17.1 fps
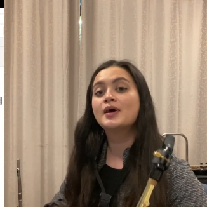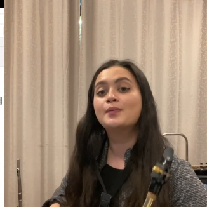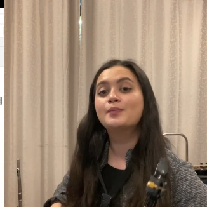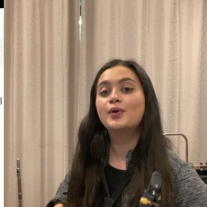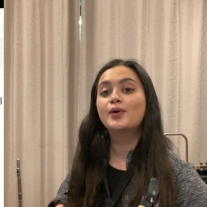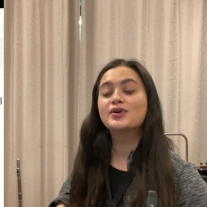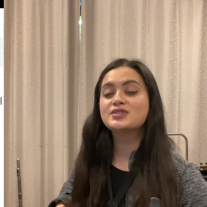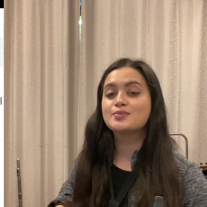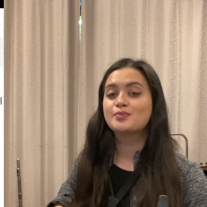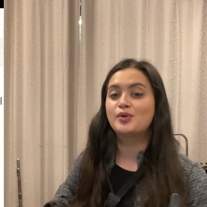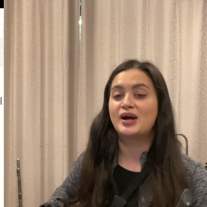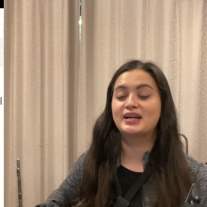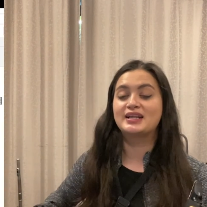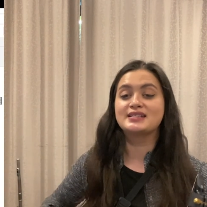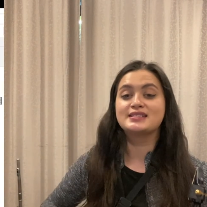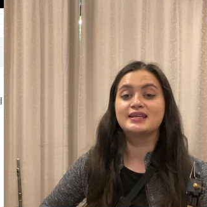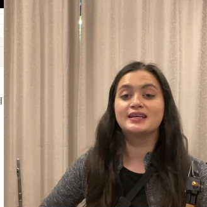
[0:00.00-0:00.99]
Pause and
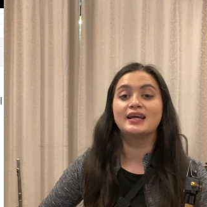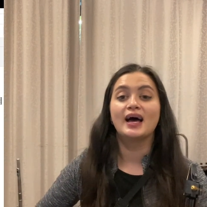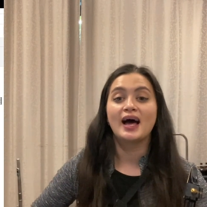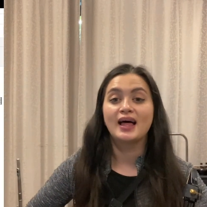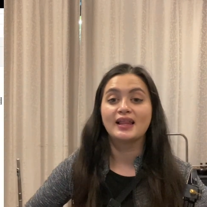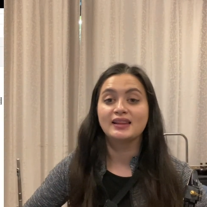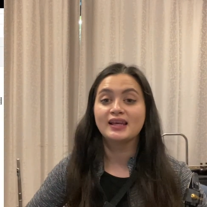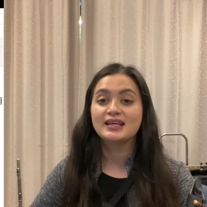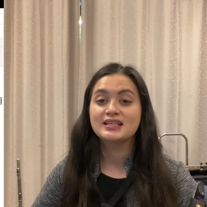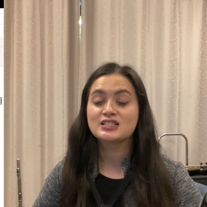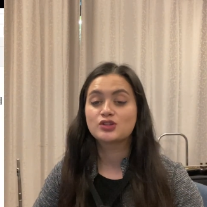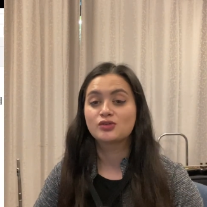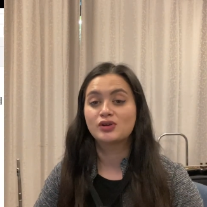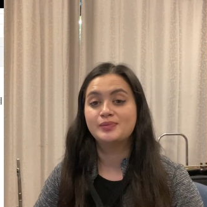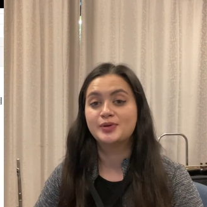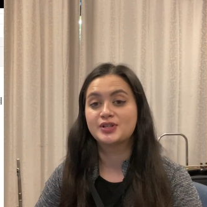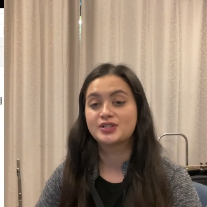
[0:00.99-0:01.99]
practice it at least
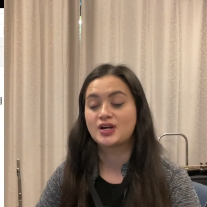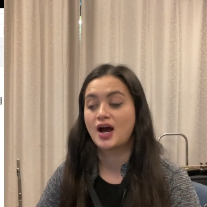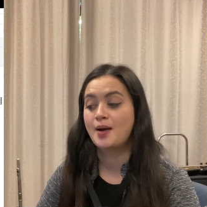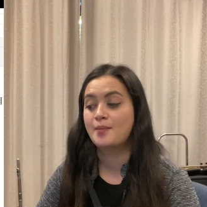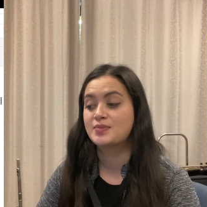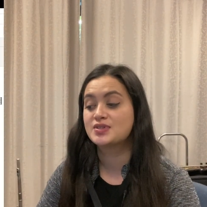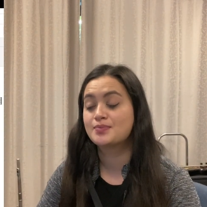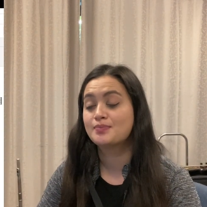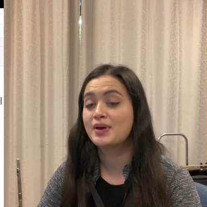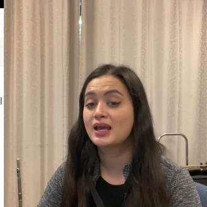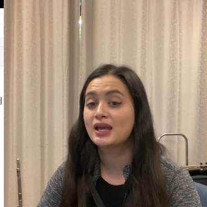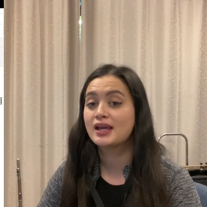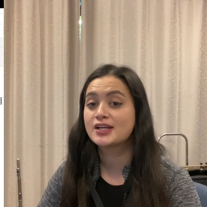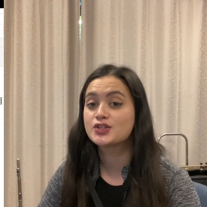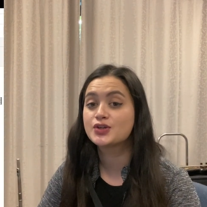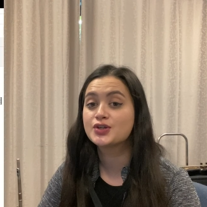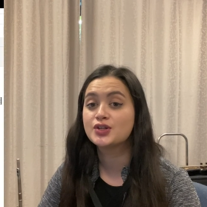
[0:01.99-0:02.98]
3 more times,
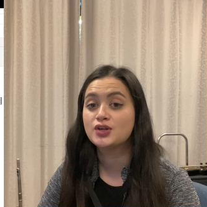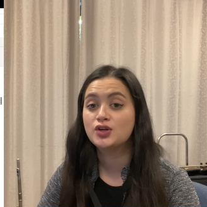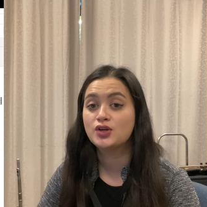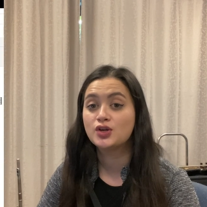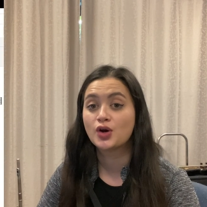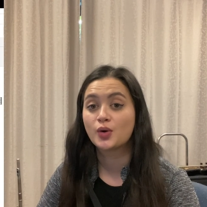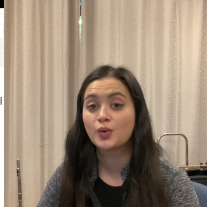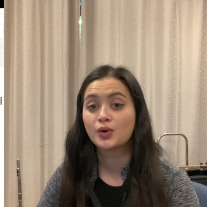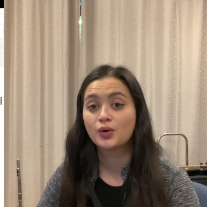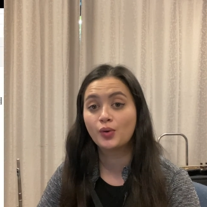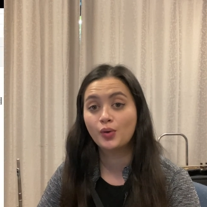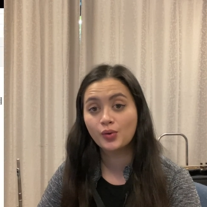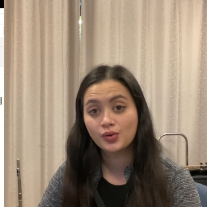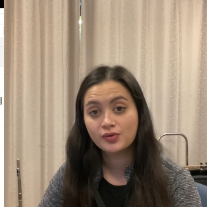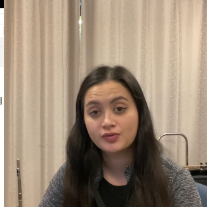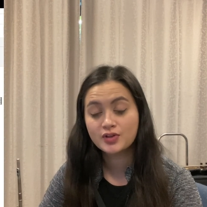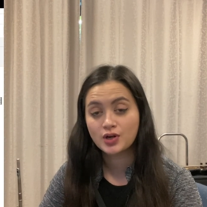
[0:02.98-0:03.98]
making sure that you know what
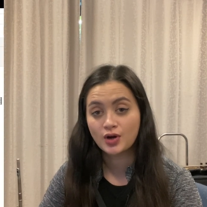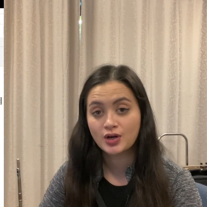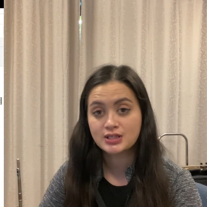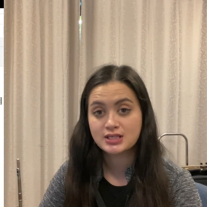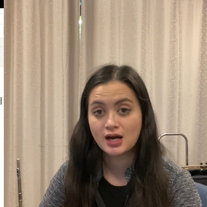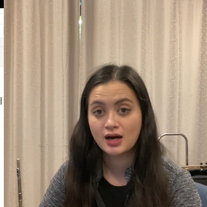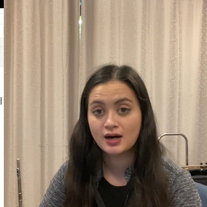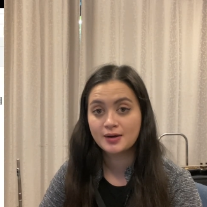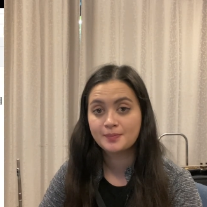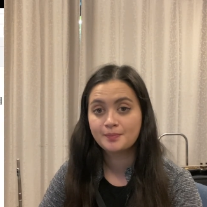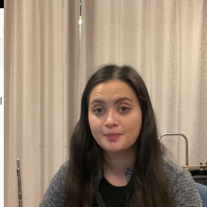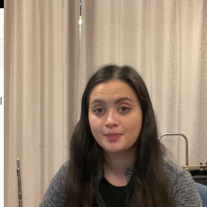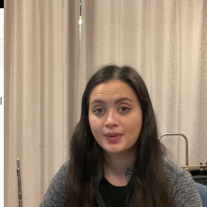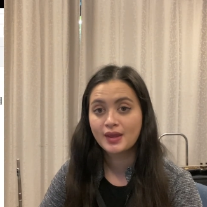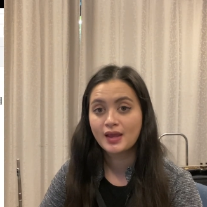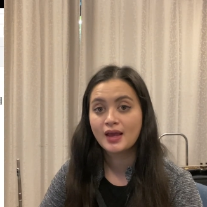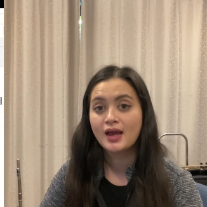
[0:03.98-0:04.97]
all of the notes are
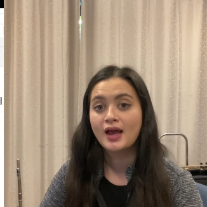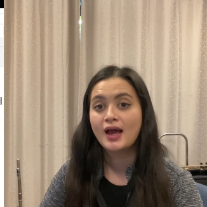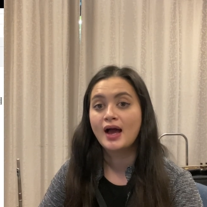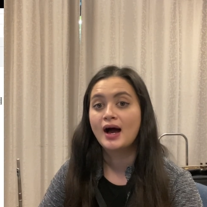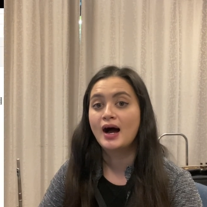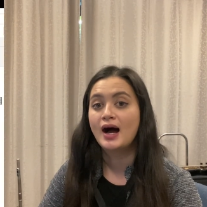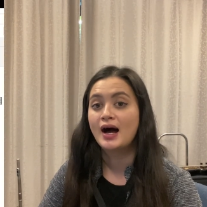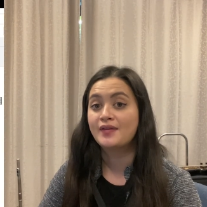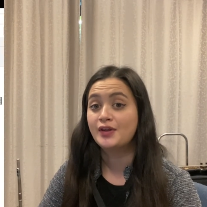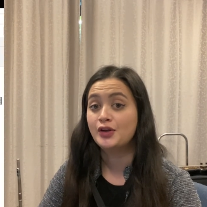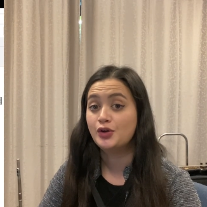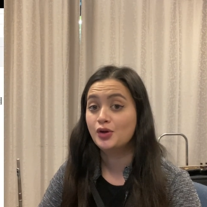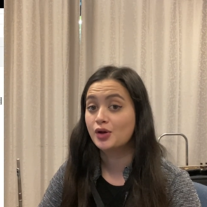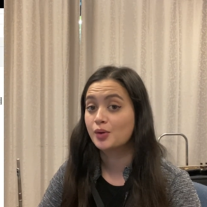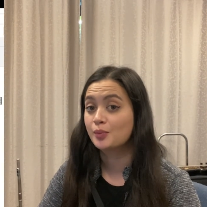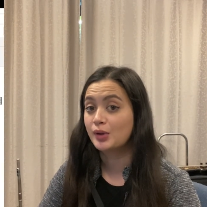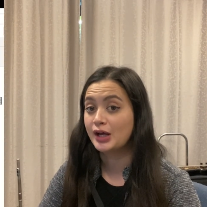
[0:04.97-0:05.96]
and that
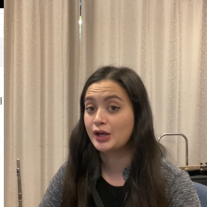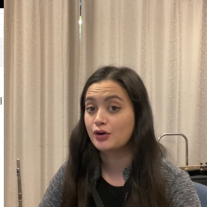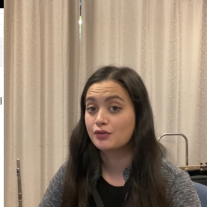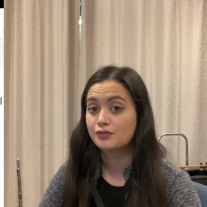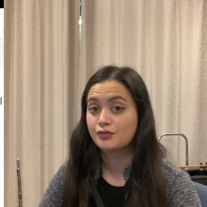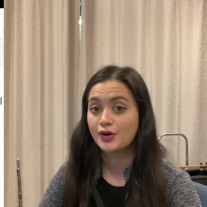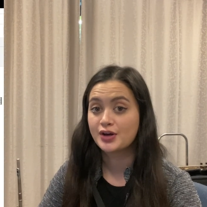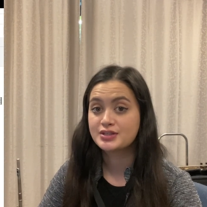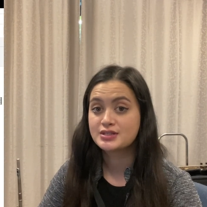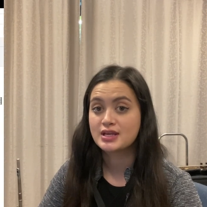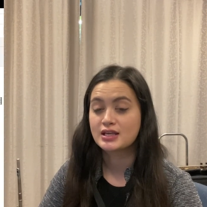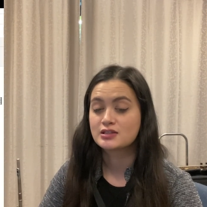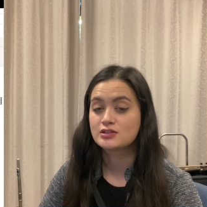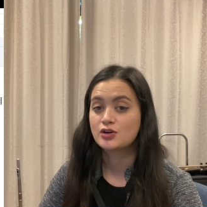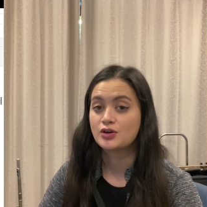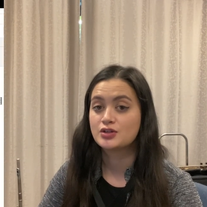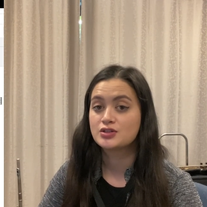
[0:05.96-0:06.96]
you can play your first
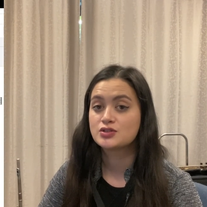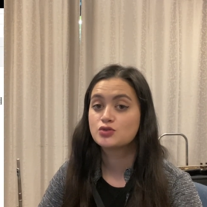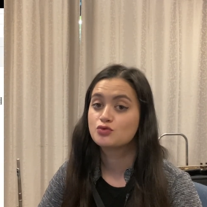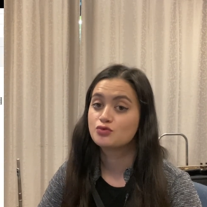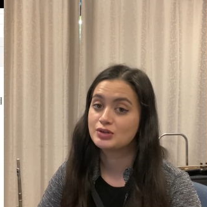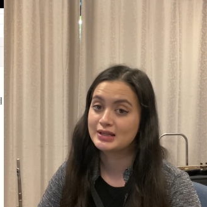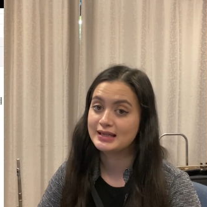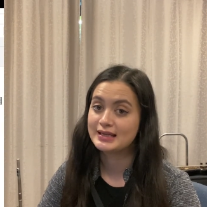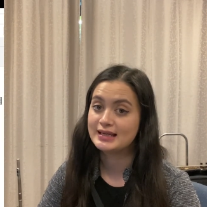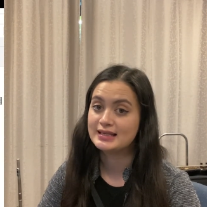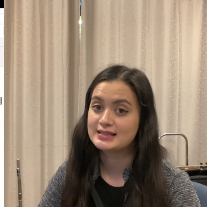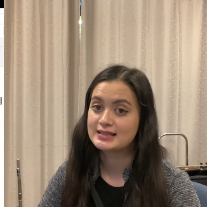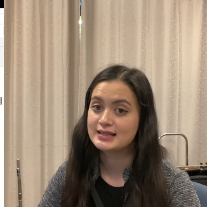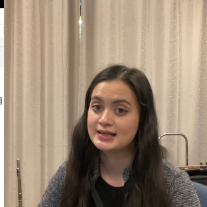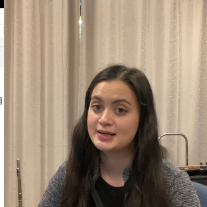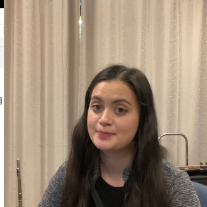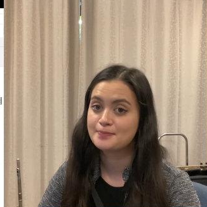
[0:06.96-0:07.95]
6 notes really
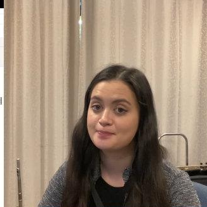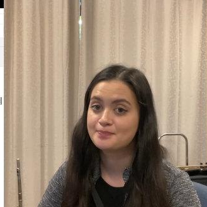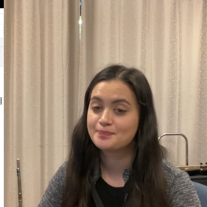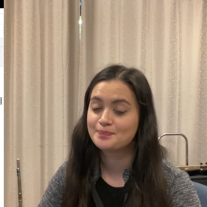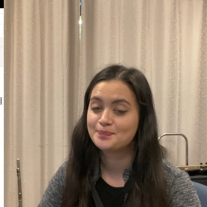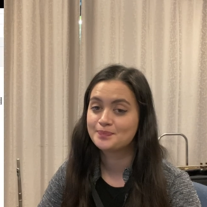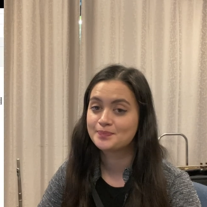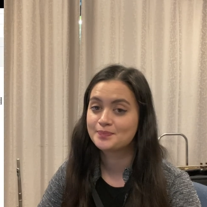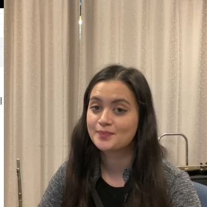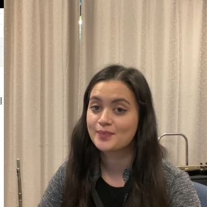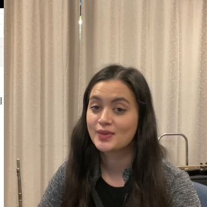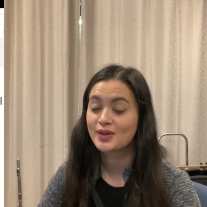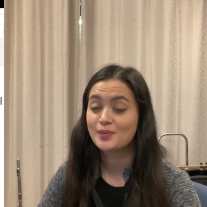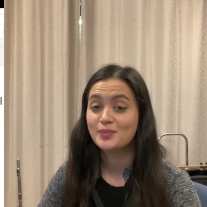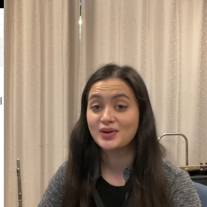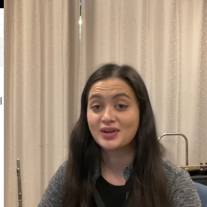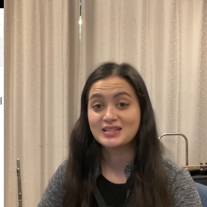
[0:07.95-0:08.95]
easily.
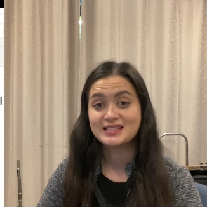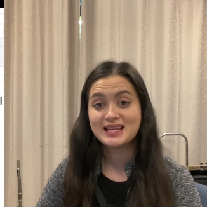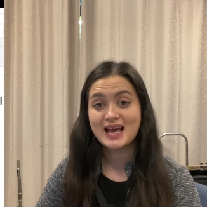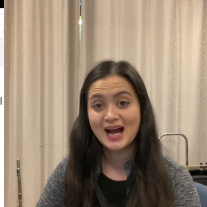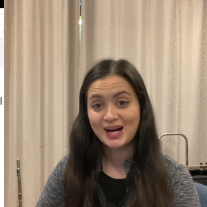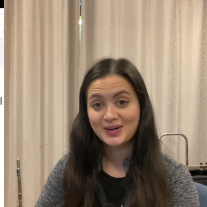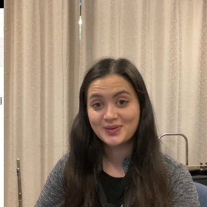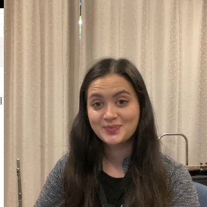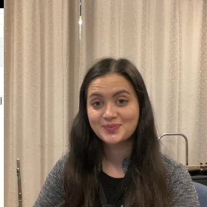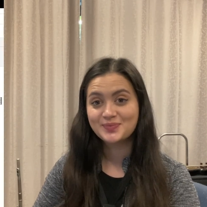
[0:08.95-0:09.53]
Because now